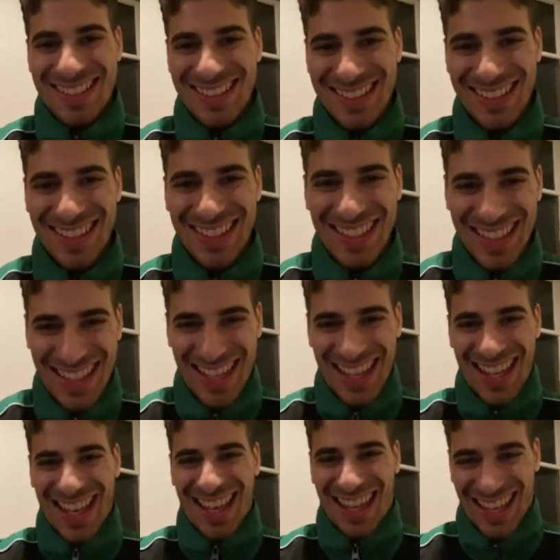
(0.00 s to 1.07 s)

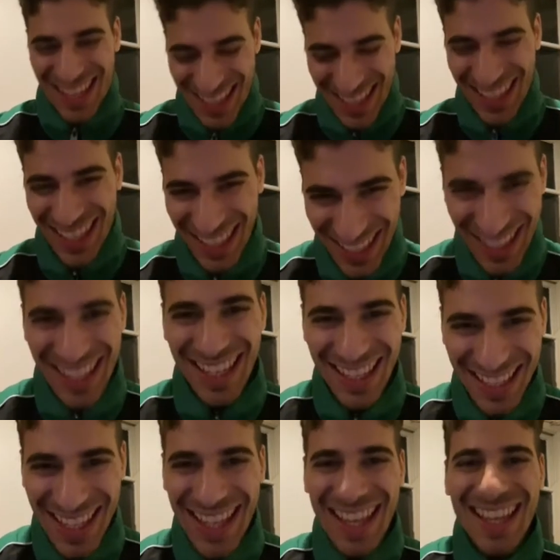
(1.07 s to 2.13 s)

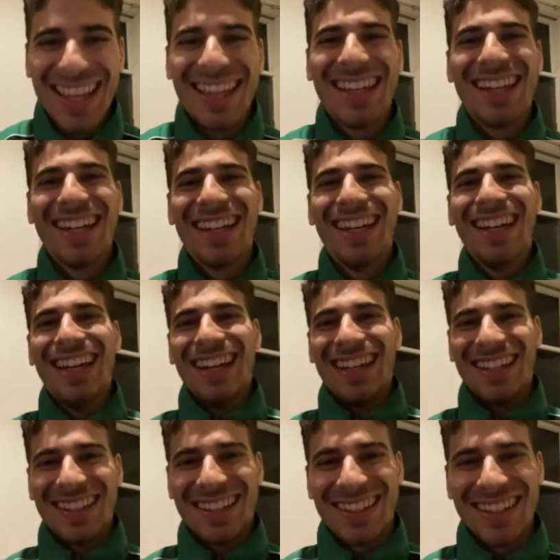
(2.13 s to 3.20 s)

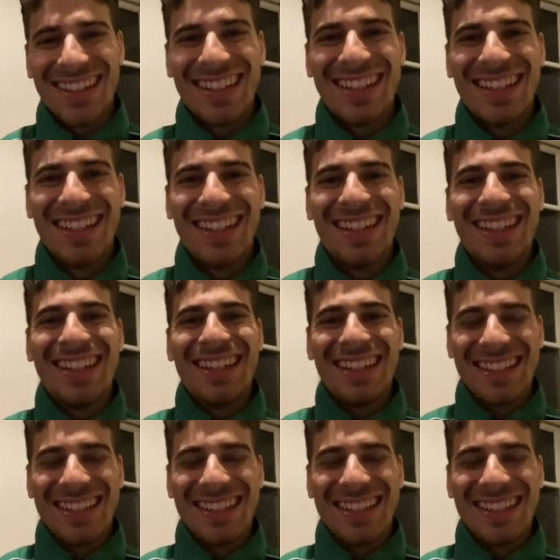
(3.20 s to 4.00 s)
No words are spoken by the person on screen.